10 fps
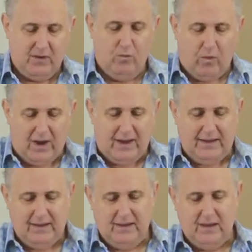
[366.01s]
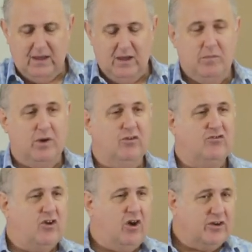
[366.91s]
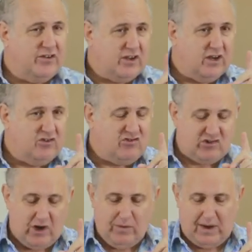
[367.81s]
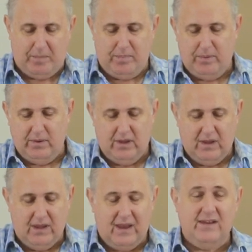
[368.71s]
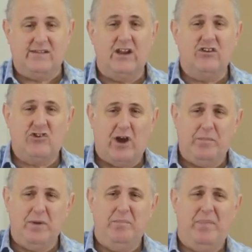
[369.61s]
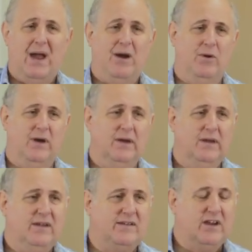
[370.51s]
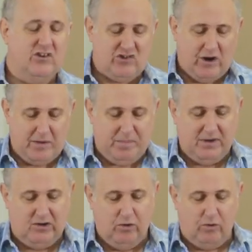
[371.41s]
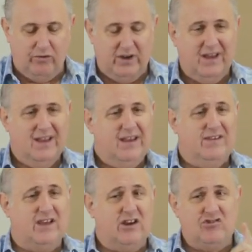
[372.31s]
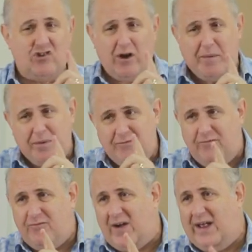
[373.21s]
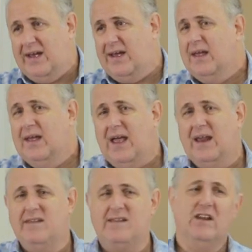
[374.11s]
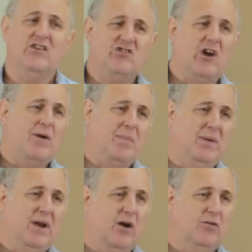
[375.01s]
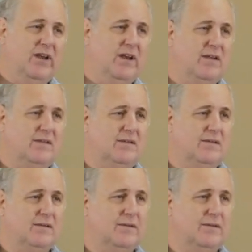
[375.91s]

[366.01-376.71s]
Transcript: Why? Because God is going to show up. He's going to show up in power. He's going to show up in glory. He's going to show up in fire. And he's going to show up in holiness.